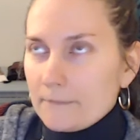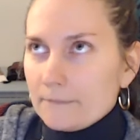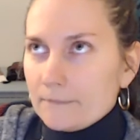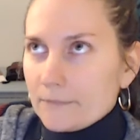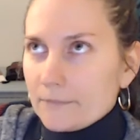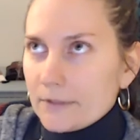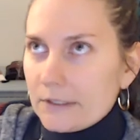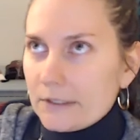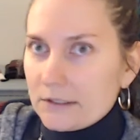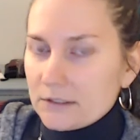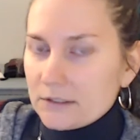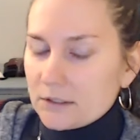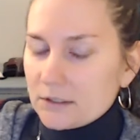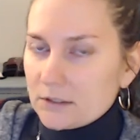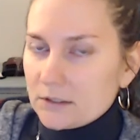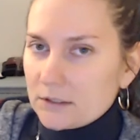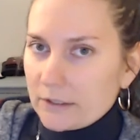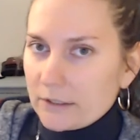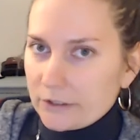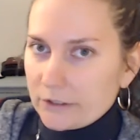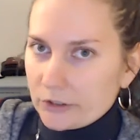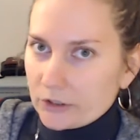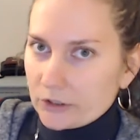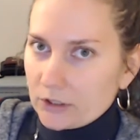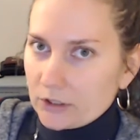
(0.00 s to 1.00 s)
it's
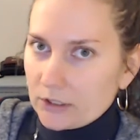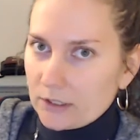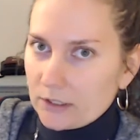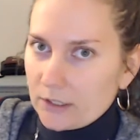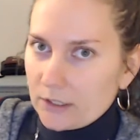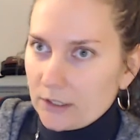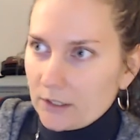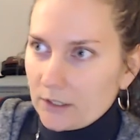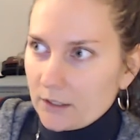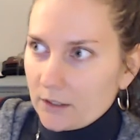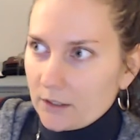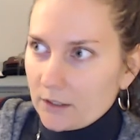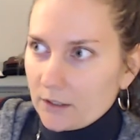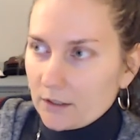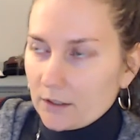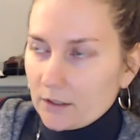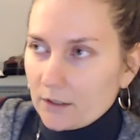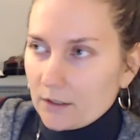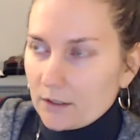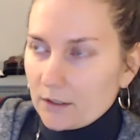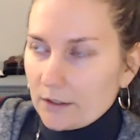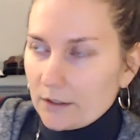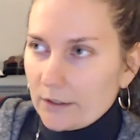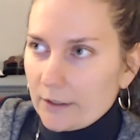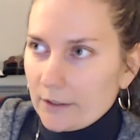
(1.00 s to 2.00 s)
essentially
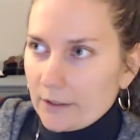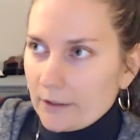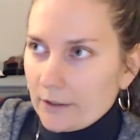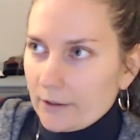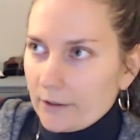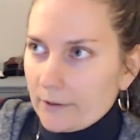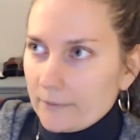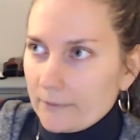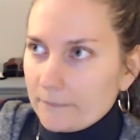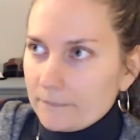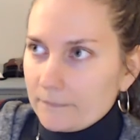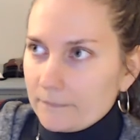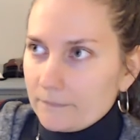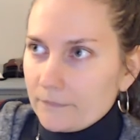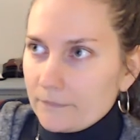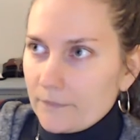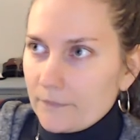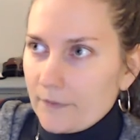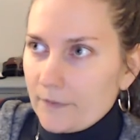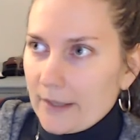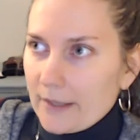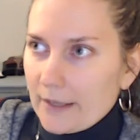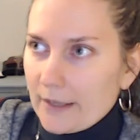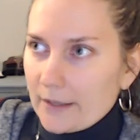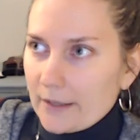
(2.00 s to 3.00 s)

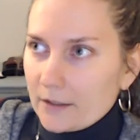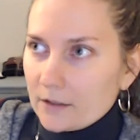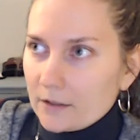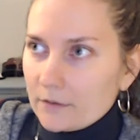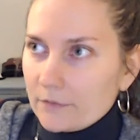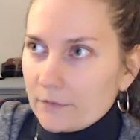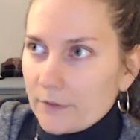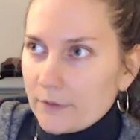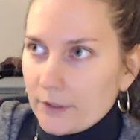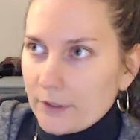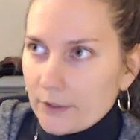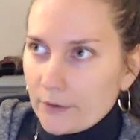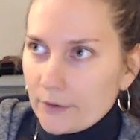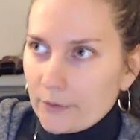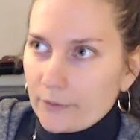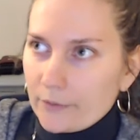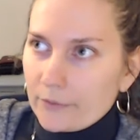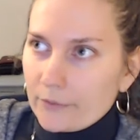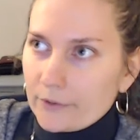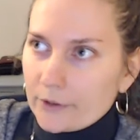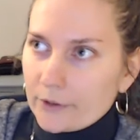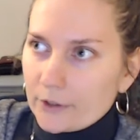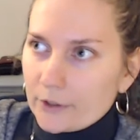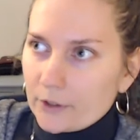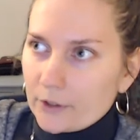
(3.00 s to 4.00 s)
that the
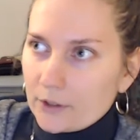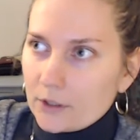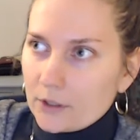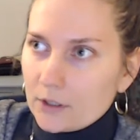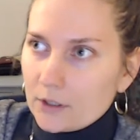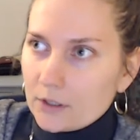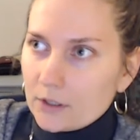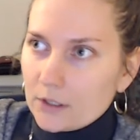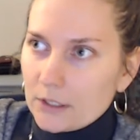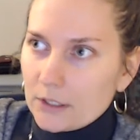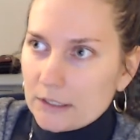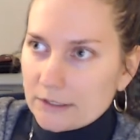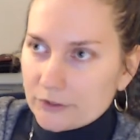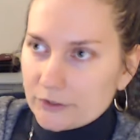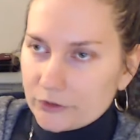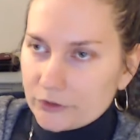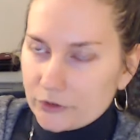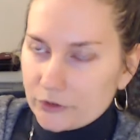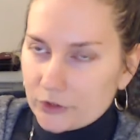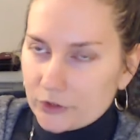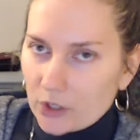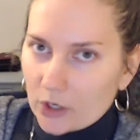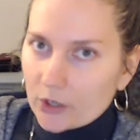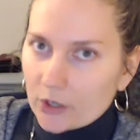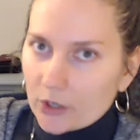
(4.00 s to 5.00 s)
owner is
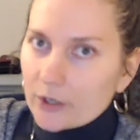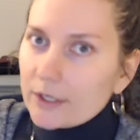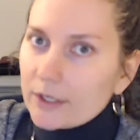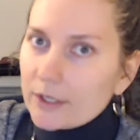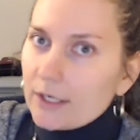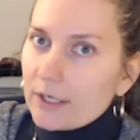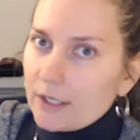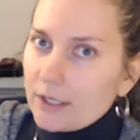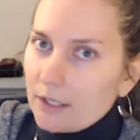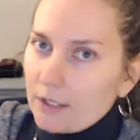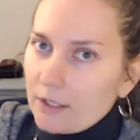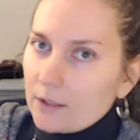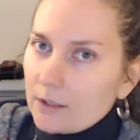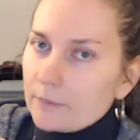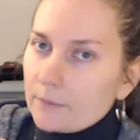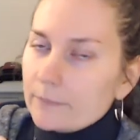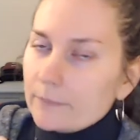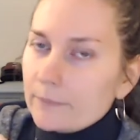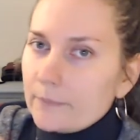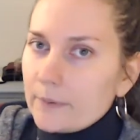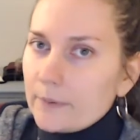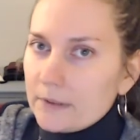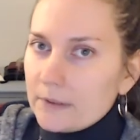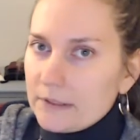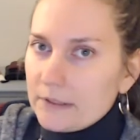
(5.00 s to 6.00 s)
targeting
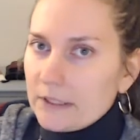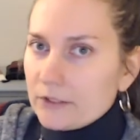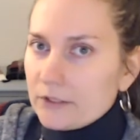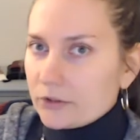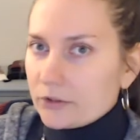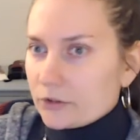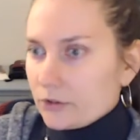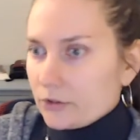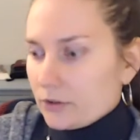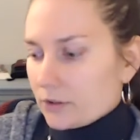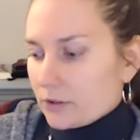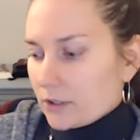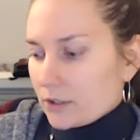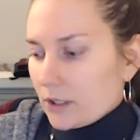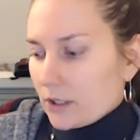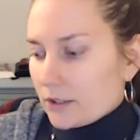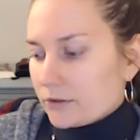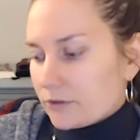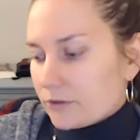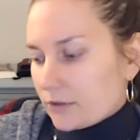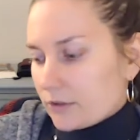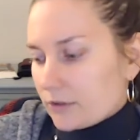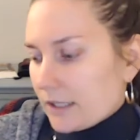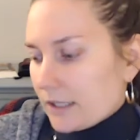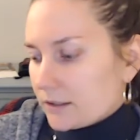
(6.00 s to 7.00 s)
potential
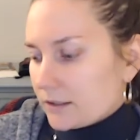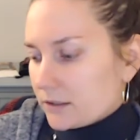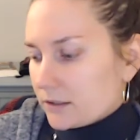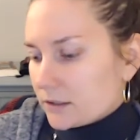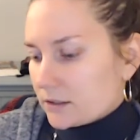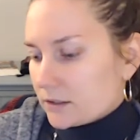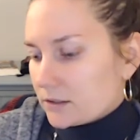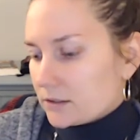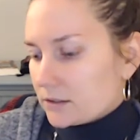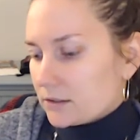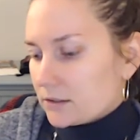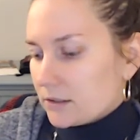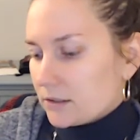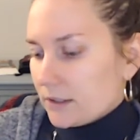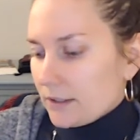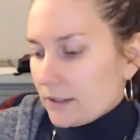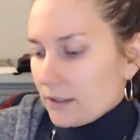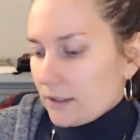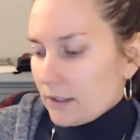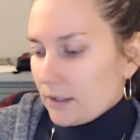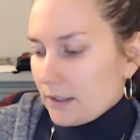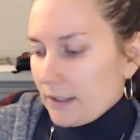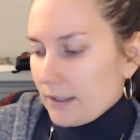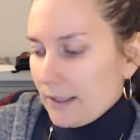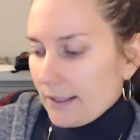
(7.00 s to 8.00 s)
contractors,
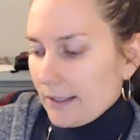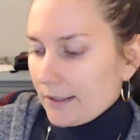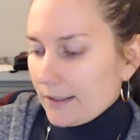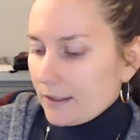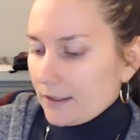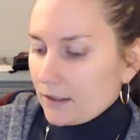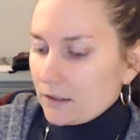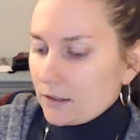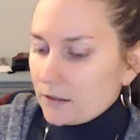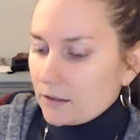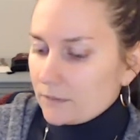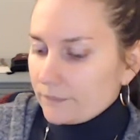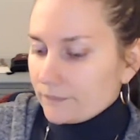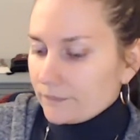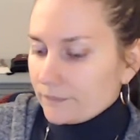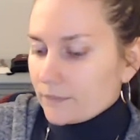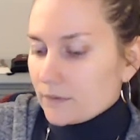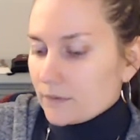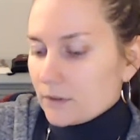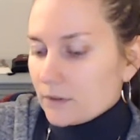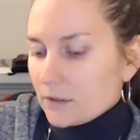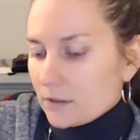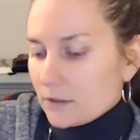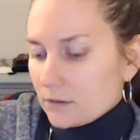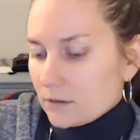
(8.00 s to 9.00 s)
and
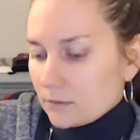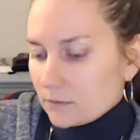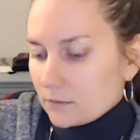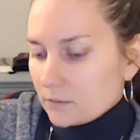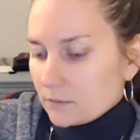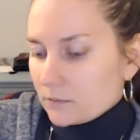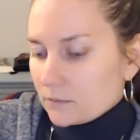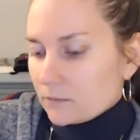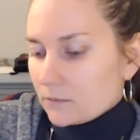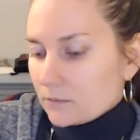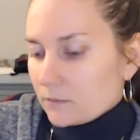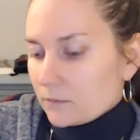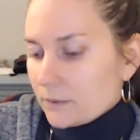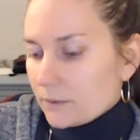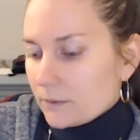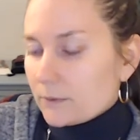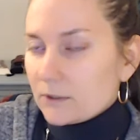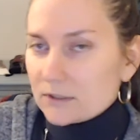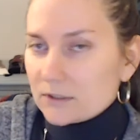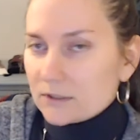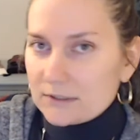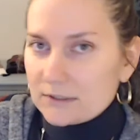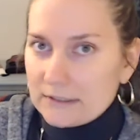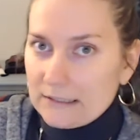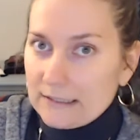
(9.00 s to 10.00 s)
we will
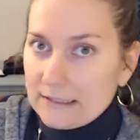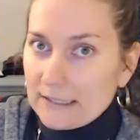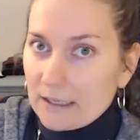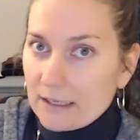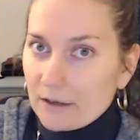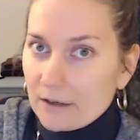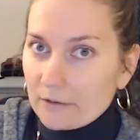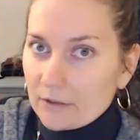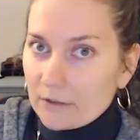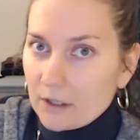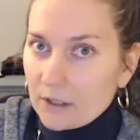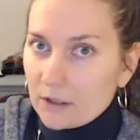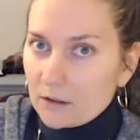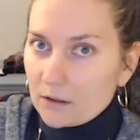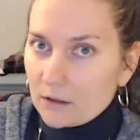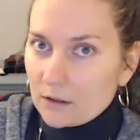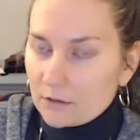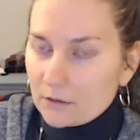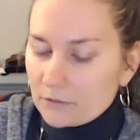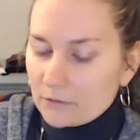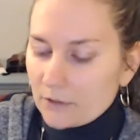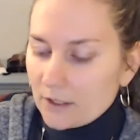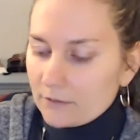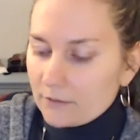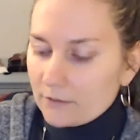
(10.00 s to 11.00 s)
see how that
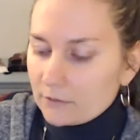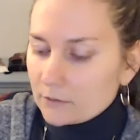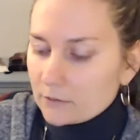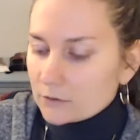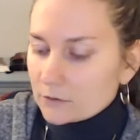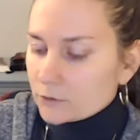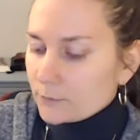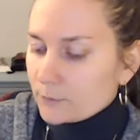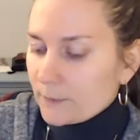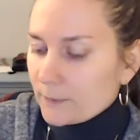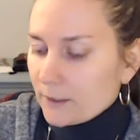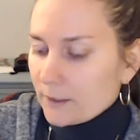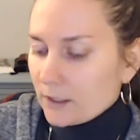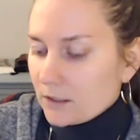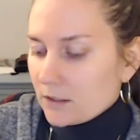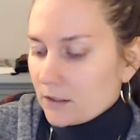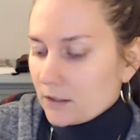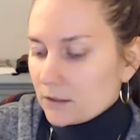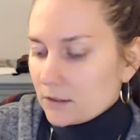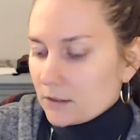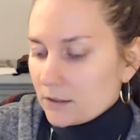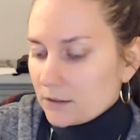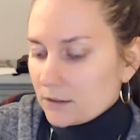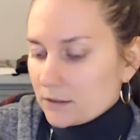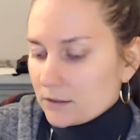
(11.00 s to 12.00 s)
unravels. But
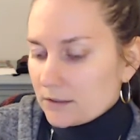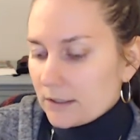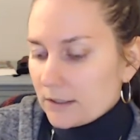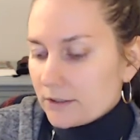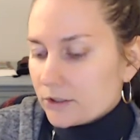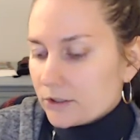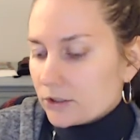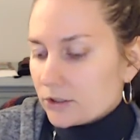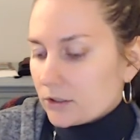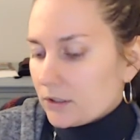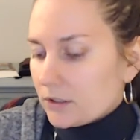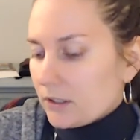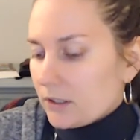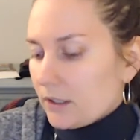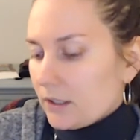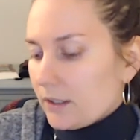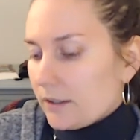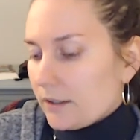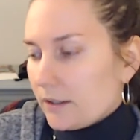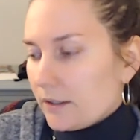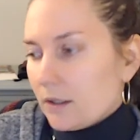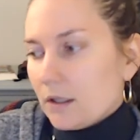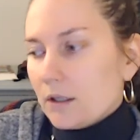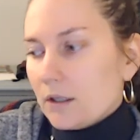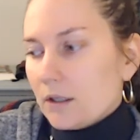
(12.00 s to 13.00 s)
essentially,
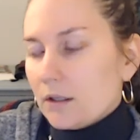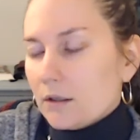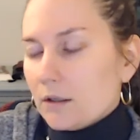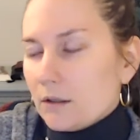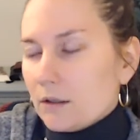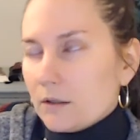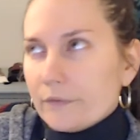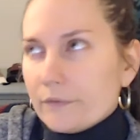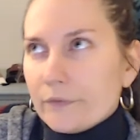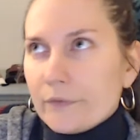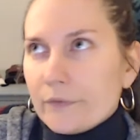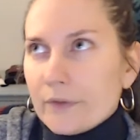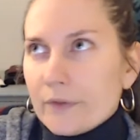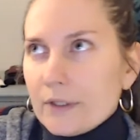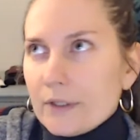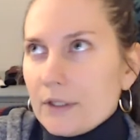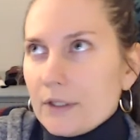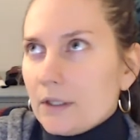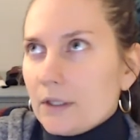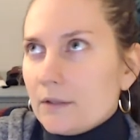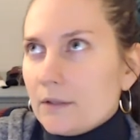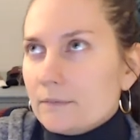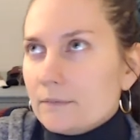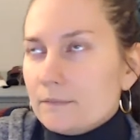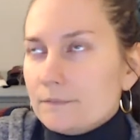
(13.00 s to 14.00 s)

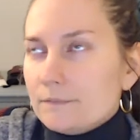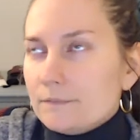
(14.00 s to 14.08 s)
in